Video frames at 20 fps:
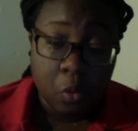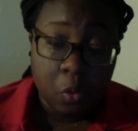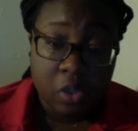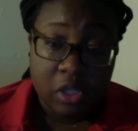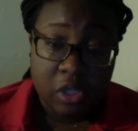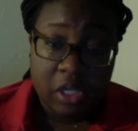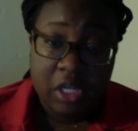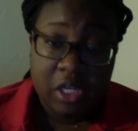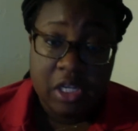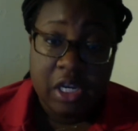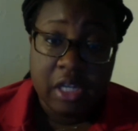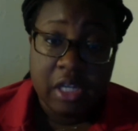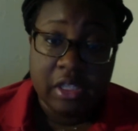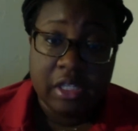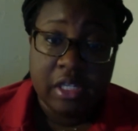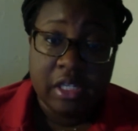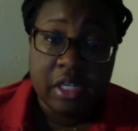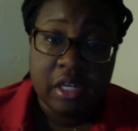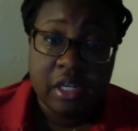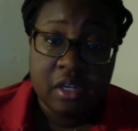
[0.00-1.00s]

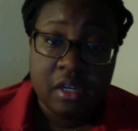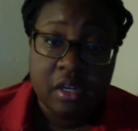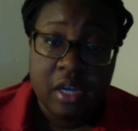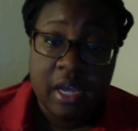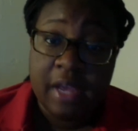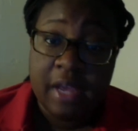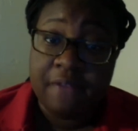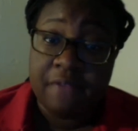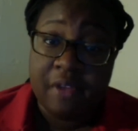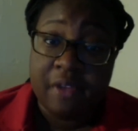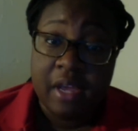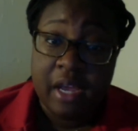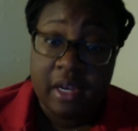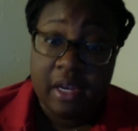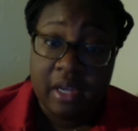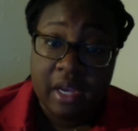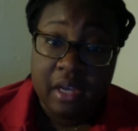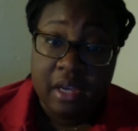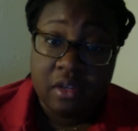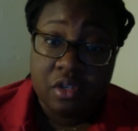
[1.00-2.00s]
conducted, if they had
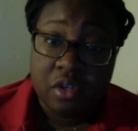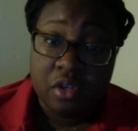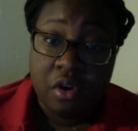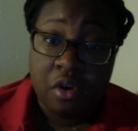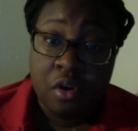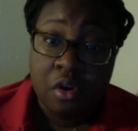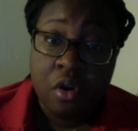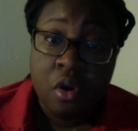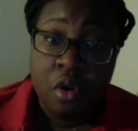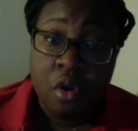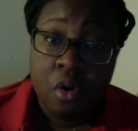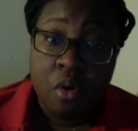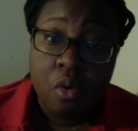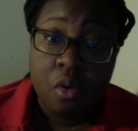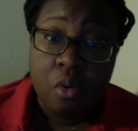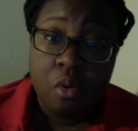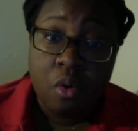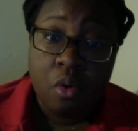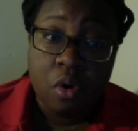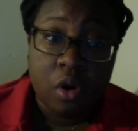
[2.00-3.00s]
cancer,
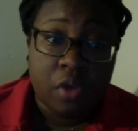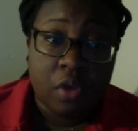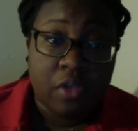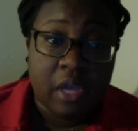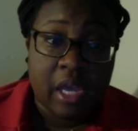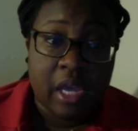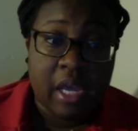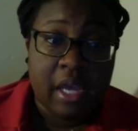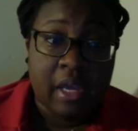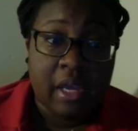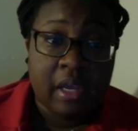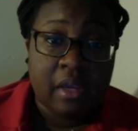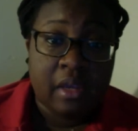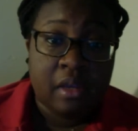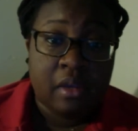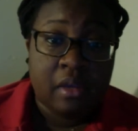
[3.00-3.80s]
or they